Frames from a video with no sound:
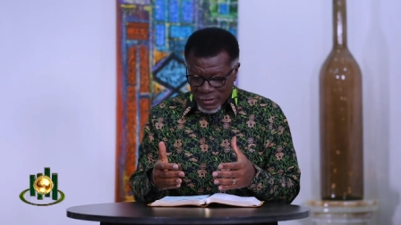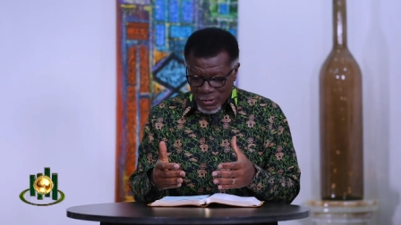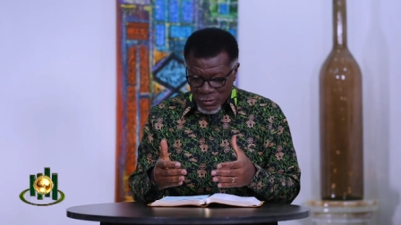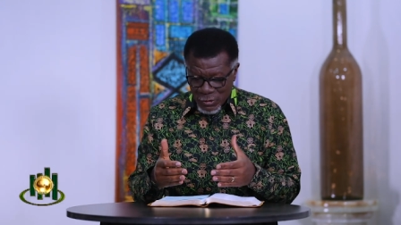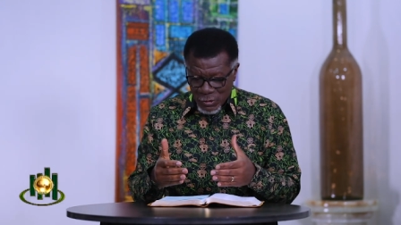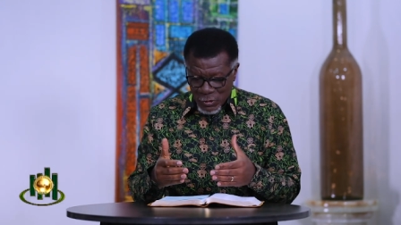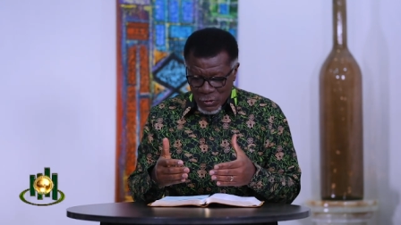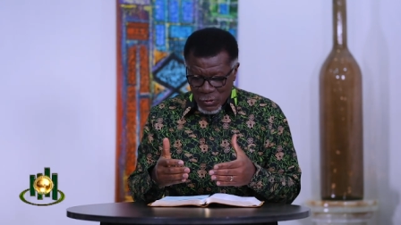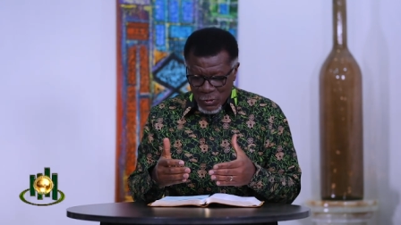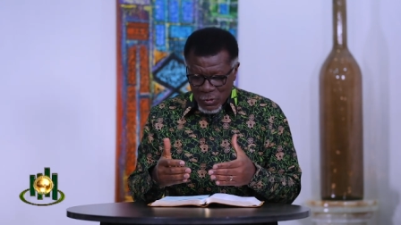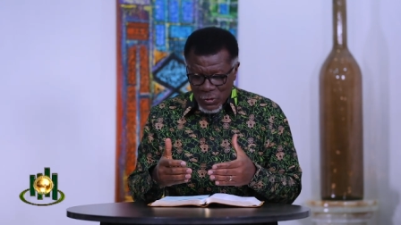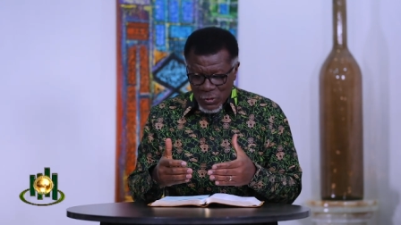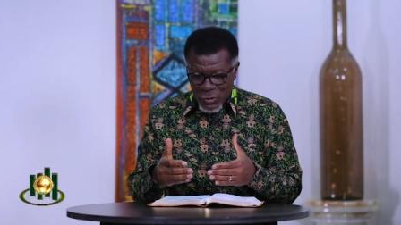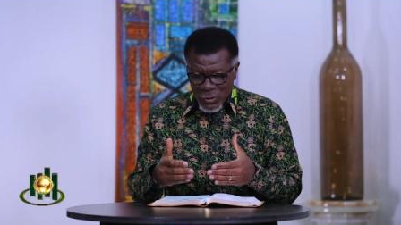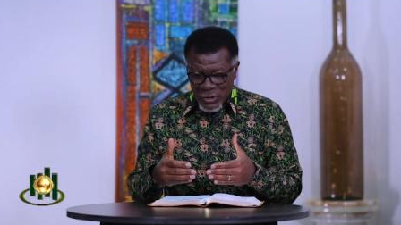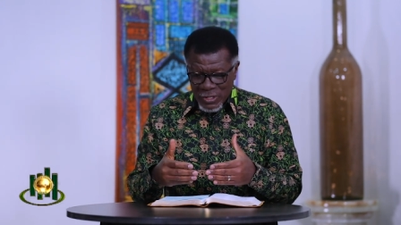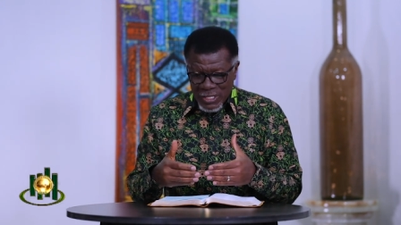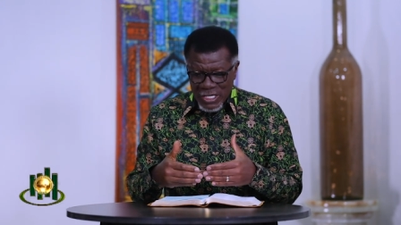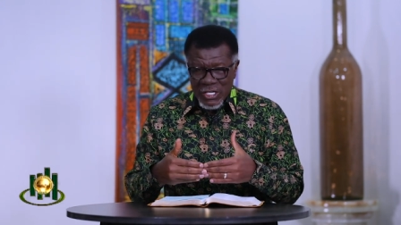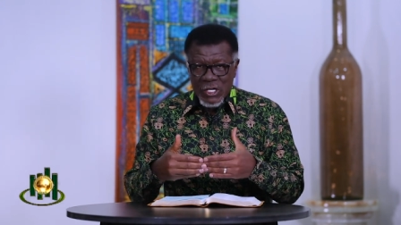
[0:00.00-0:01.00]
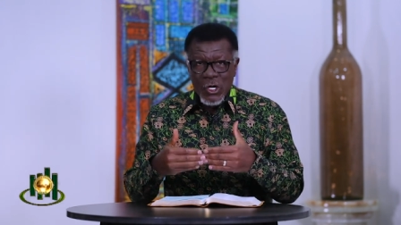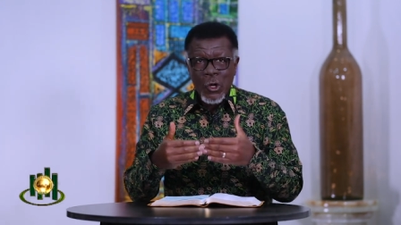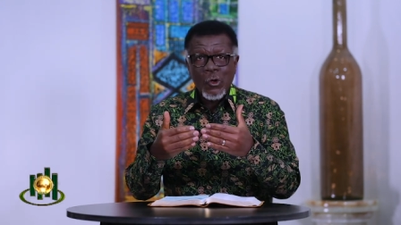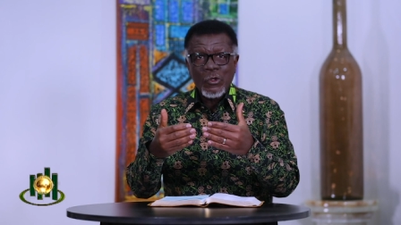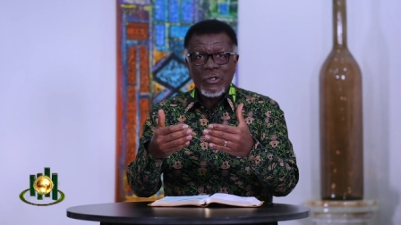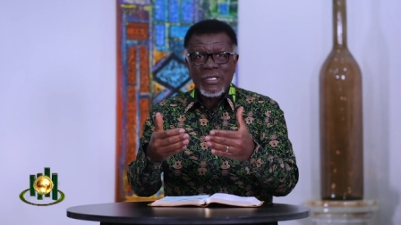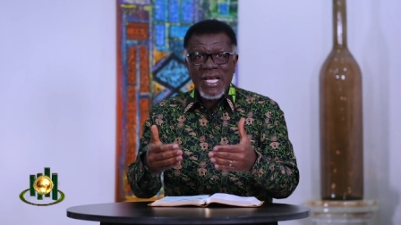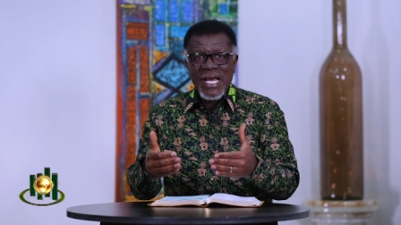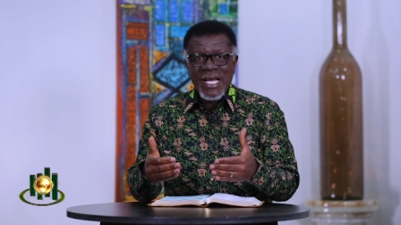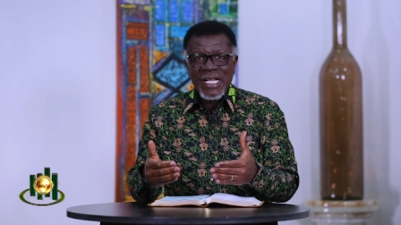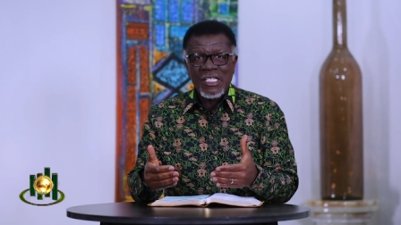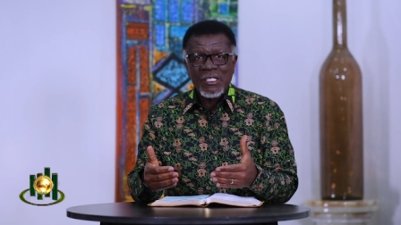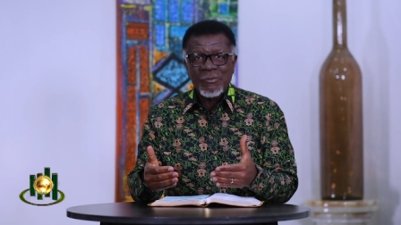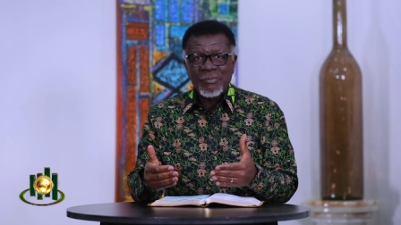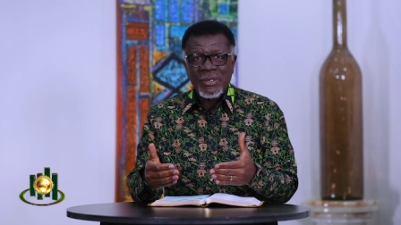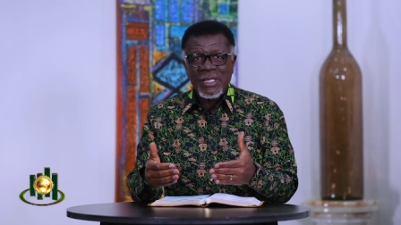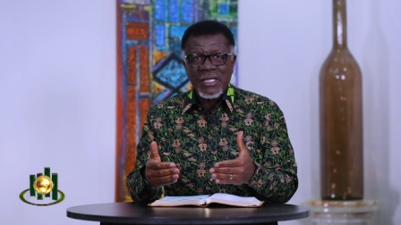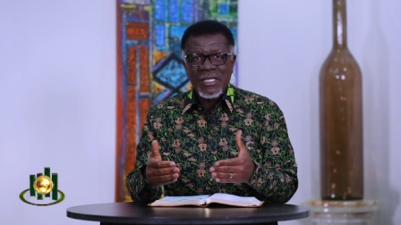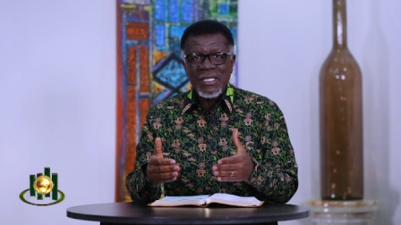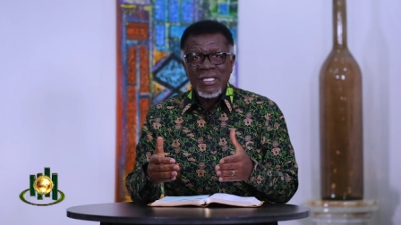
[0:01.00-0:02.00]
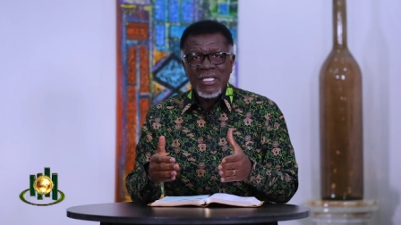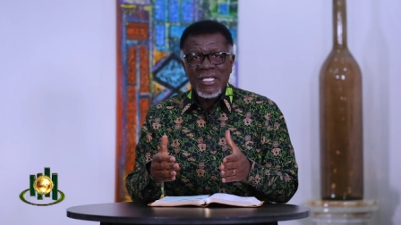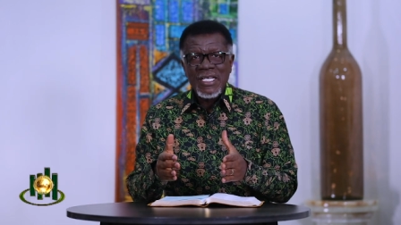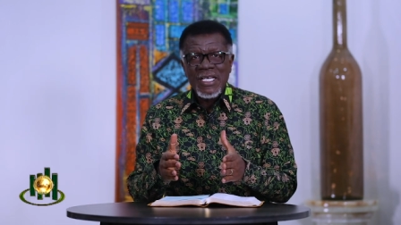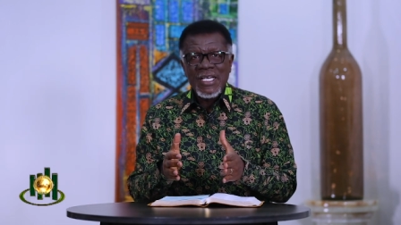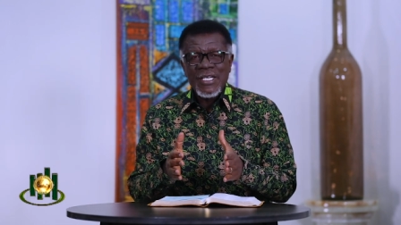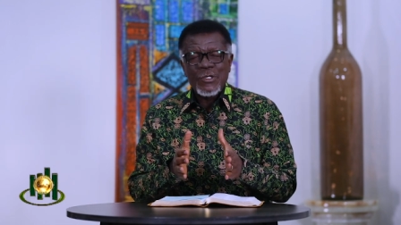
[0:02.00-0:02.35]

to denote helper